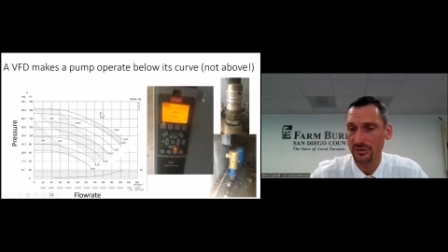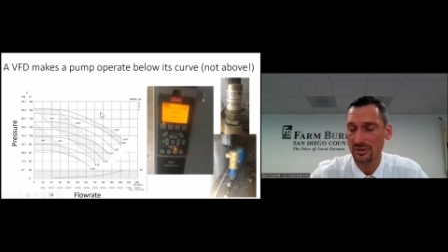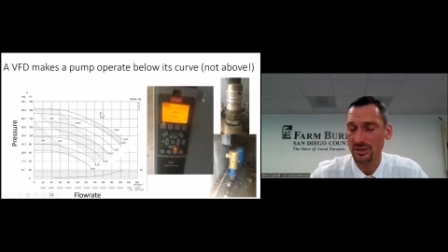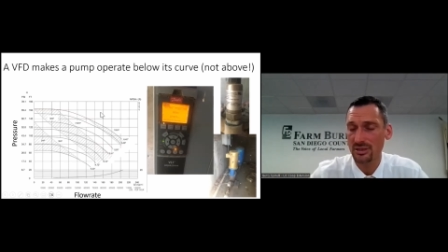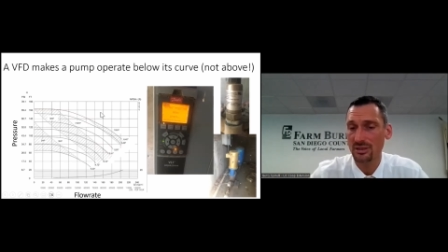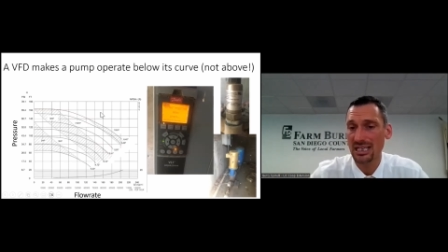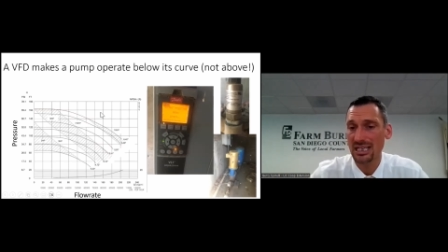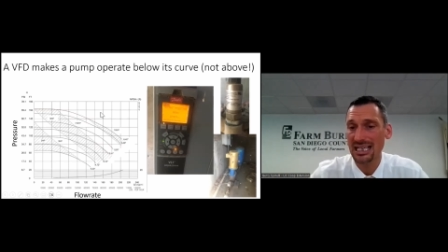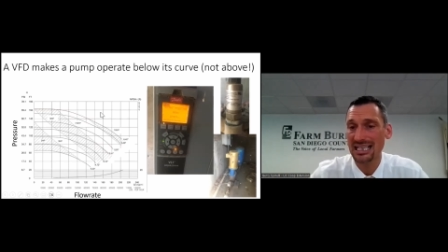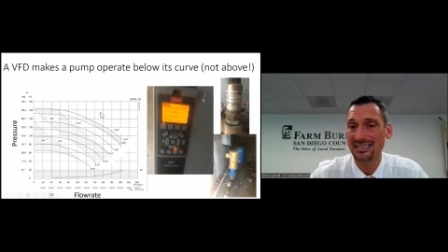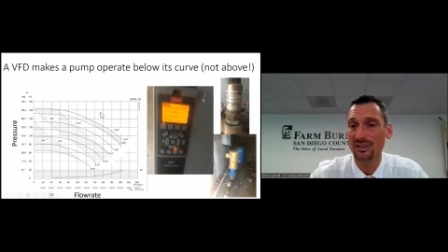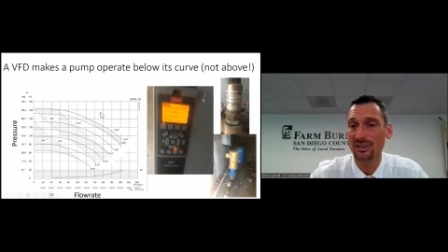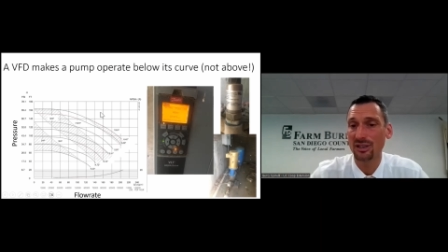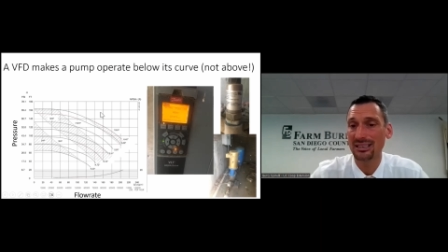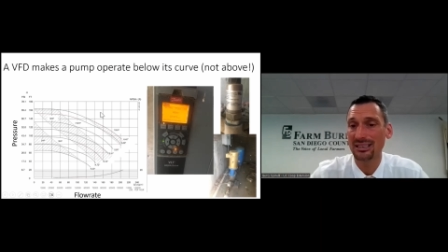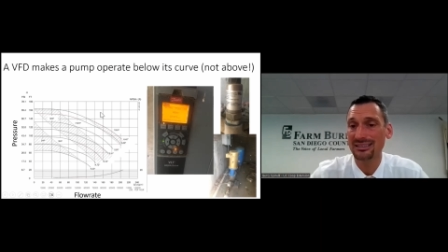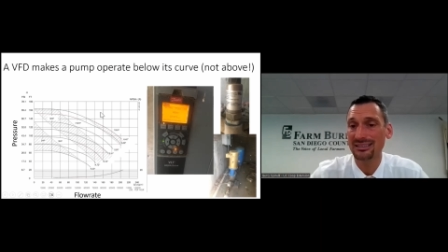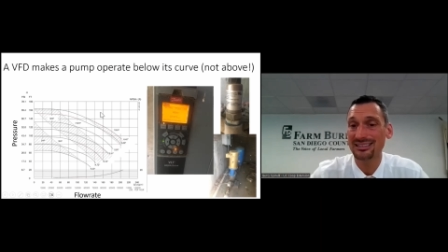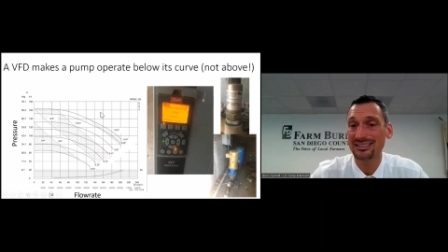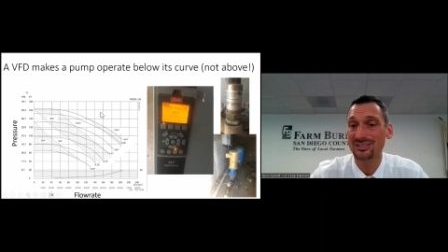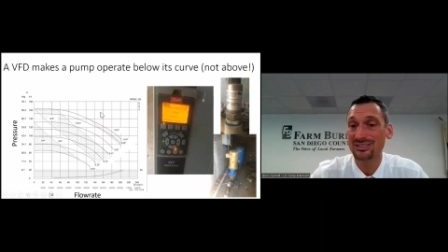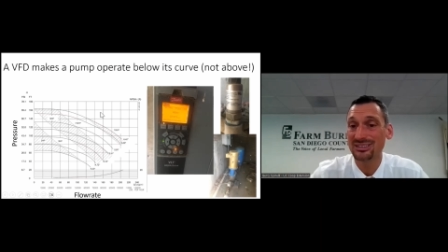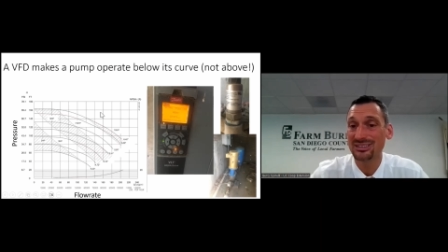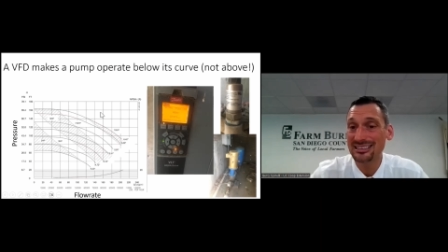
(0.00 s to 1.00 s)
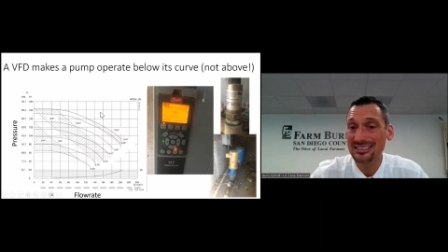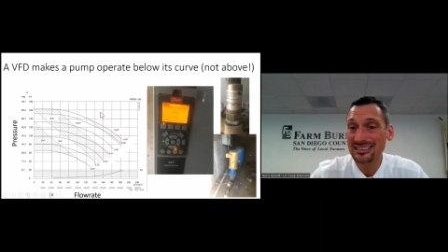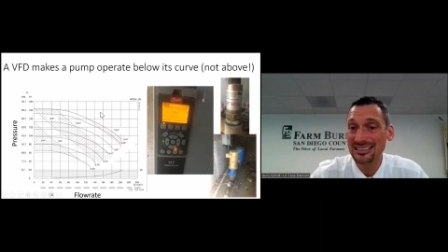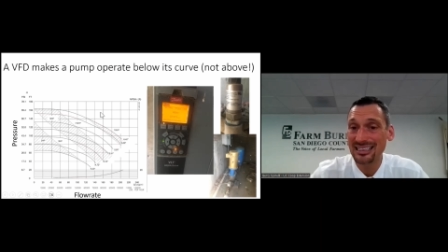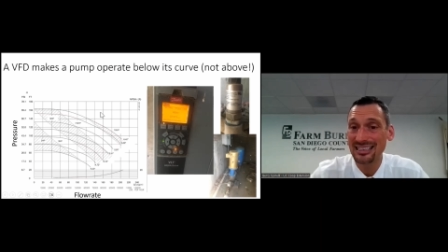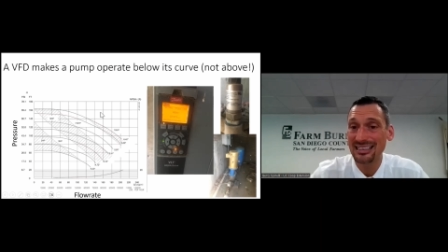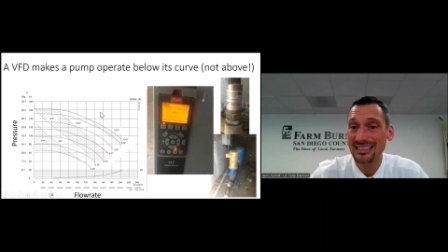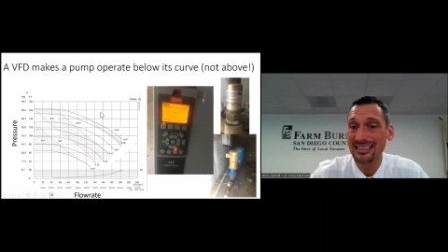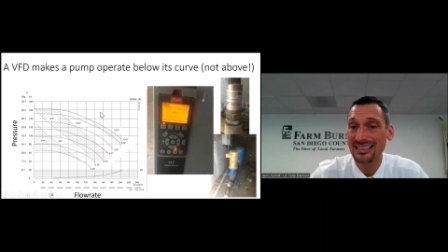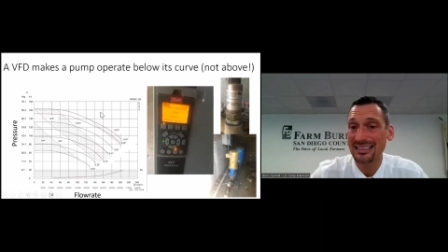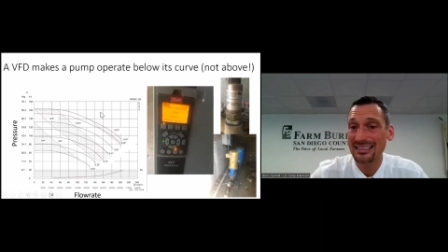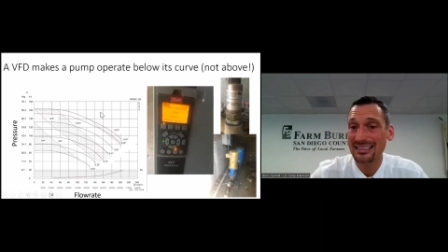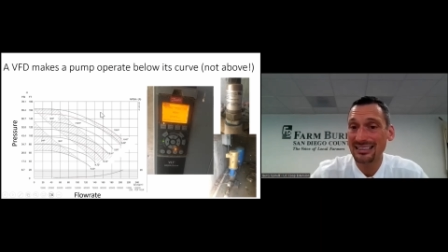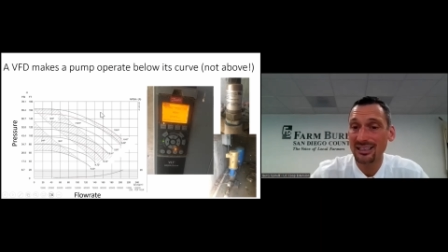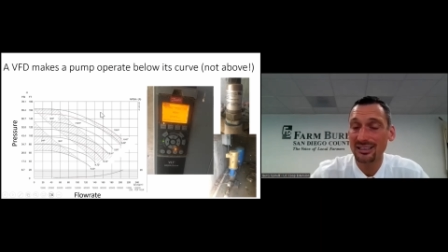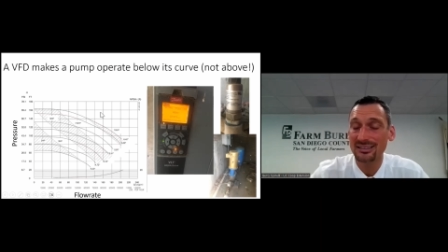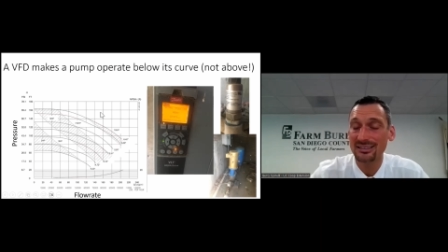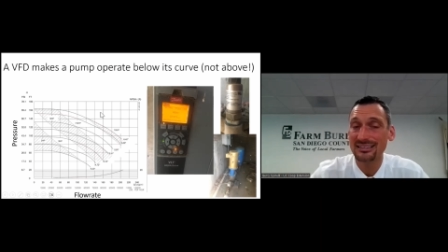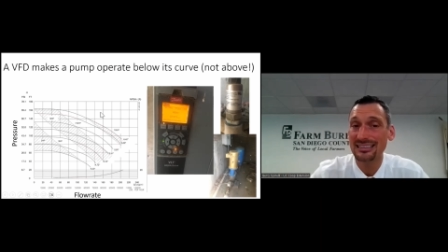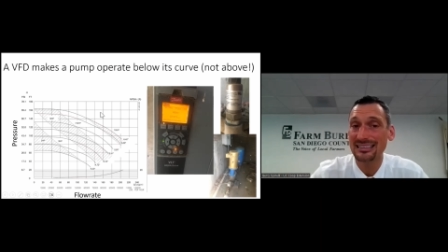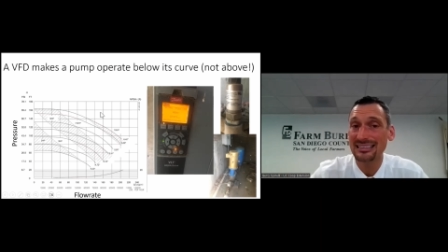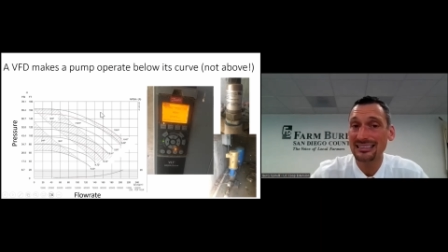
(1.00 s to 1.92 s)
You cannot, you still cannot